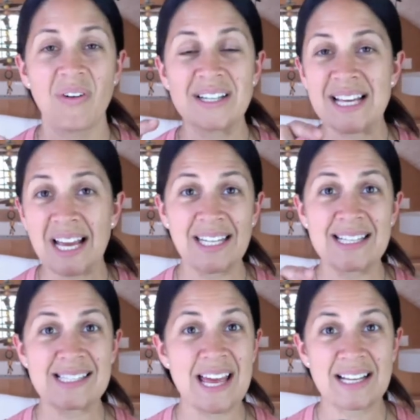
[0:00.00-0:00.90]
or
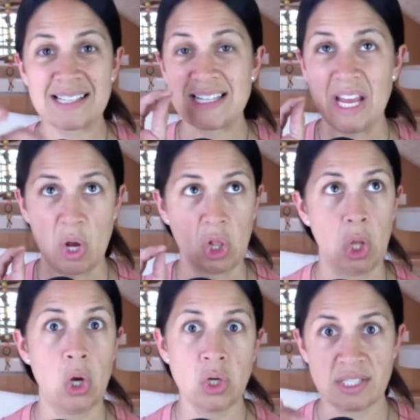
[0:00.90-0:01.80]
tiny snacks that take a
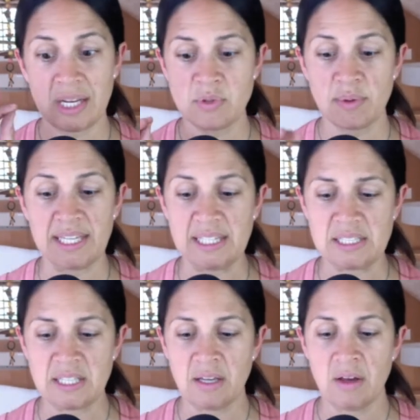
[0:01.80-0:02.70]
long time to
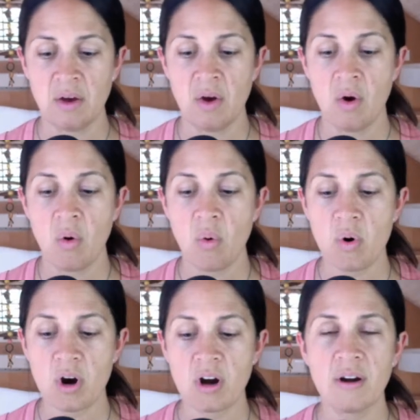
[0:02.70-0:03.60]
eat
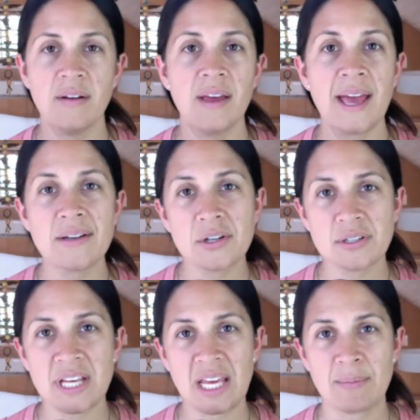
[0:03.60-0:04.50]
or
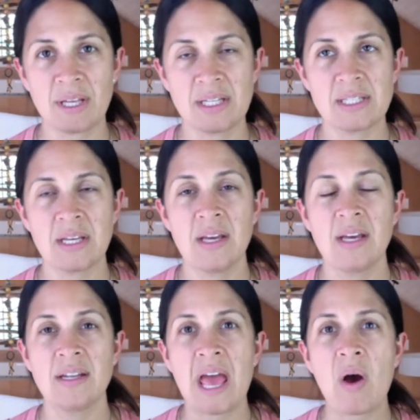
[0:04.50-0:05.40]
entertainment.
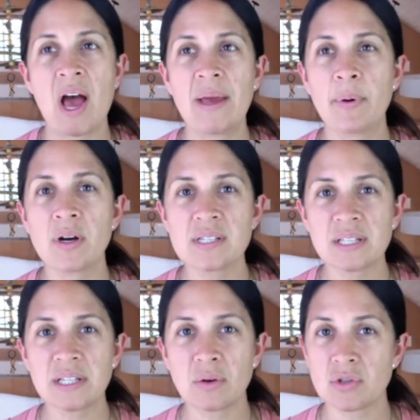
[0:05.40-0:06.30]
Now, I
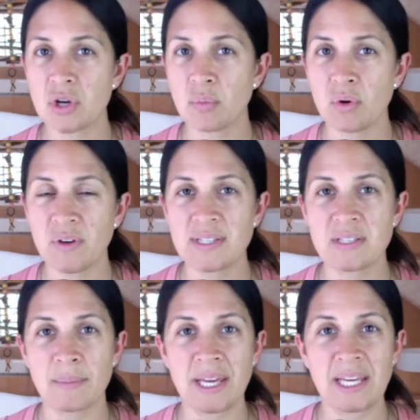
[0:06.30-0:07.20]
personally don't show
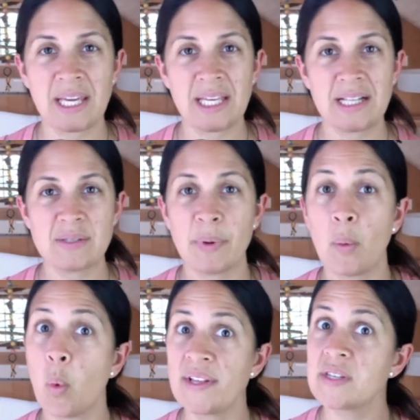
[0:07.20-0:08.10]
movies to my kids,
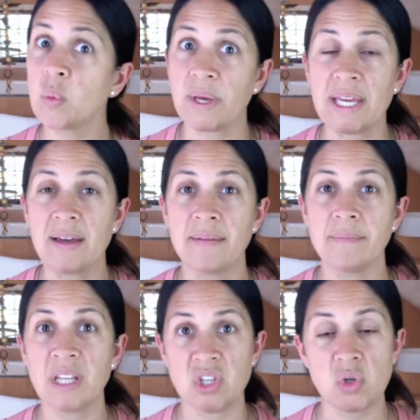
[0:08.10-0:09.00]
but once a week,
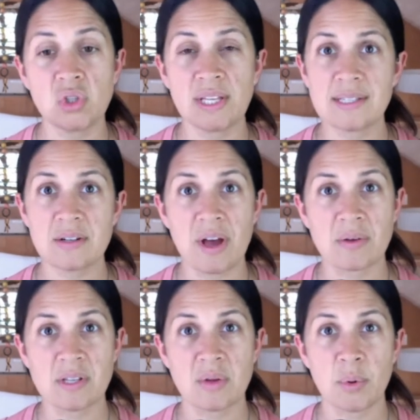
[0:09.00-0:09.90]
and usually it's Little
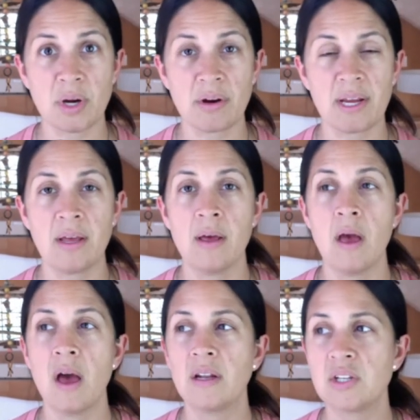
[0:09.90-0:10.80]
House on the Prairie,
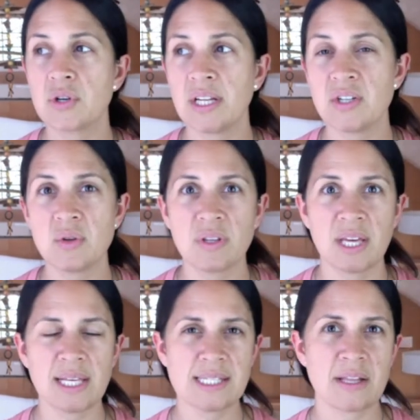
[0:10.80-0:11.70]
and I try to do
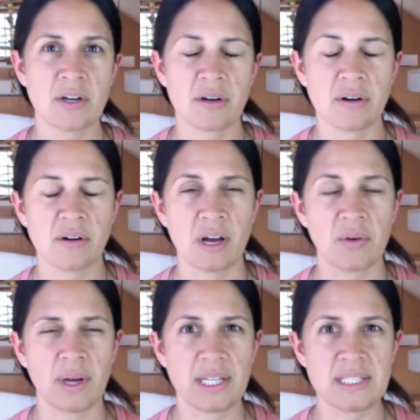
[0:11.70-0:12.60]
things that are, are
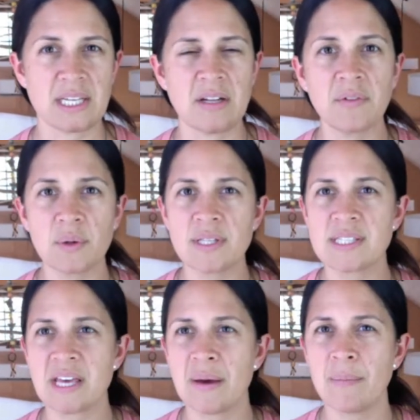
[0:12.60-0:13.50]
not going to
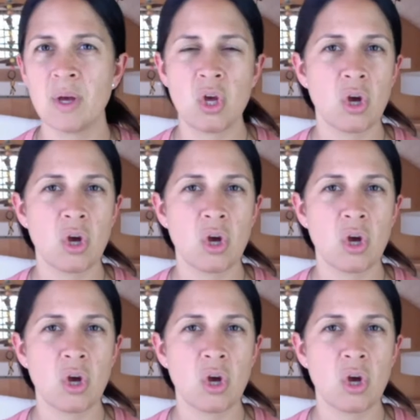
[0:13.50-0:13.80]
influence them